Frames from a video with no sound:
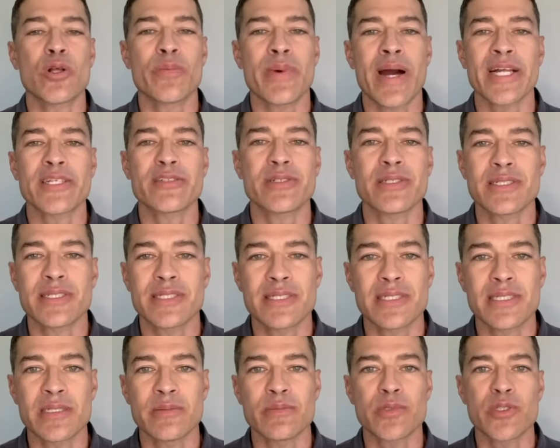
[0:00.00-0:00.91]
battery
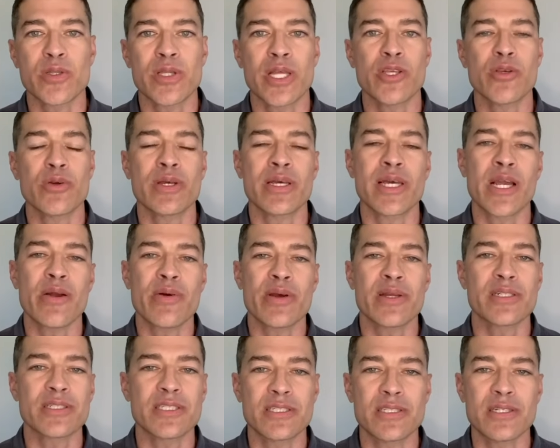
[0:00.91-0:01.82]
system so that you can get
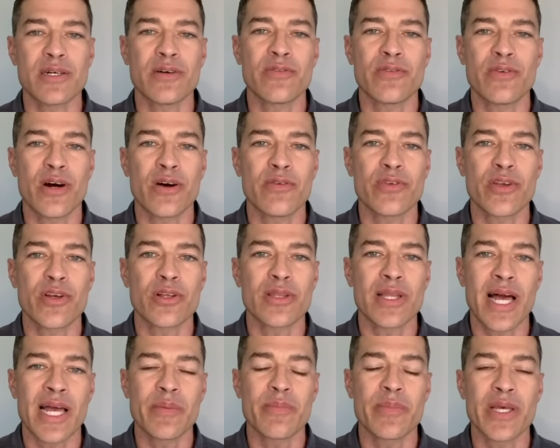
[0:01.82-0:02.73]
rid of your
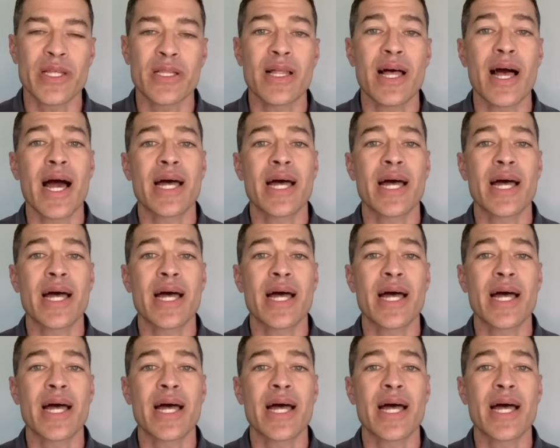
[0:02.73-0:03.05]
light bill